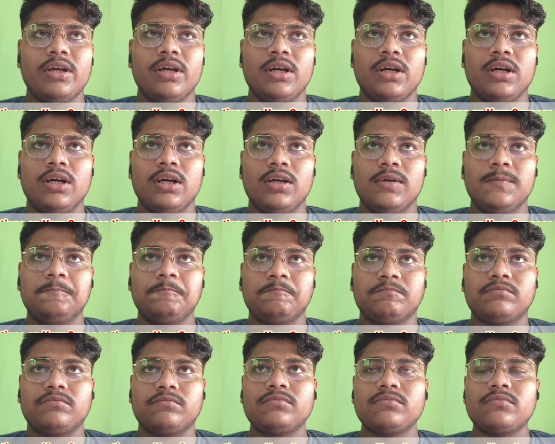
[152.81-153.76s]

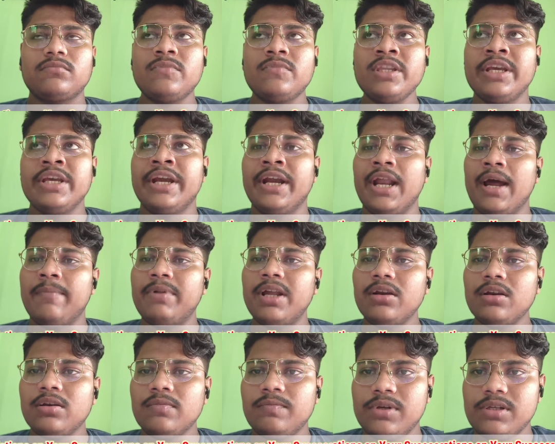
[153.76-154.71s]
And
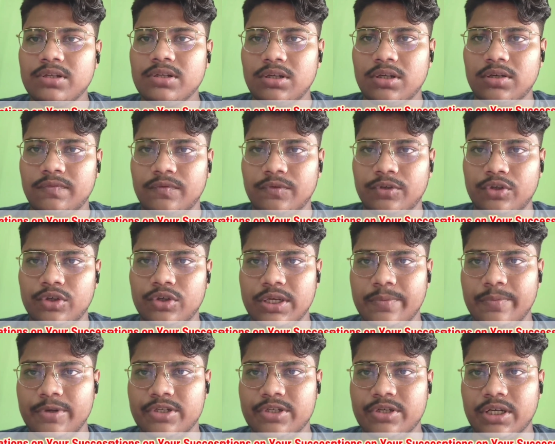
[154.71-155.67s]
after completion
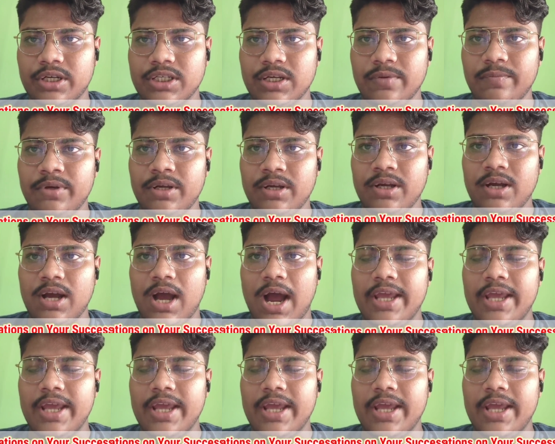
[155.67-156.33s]
of semester exam,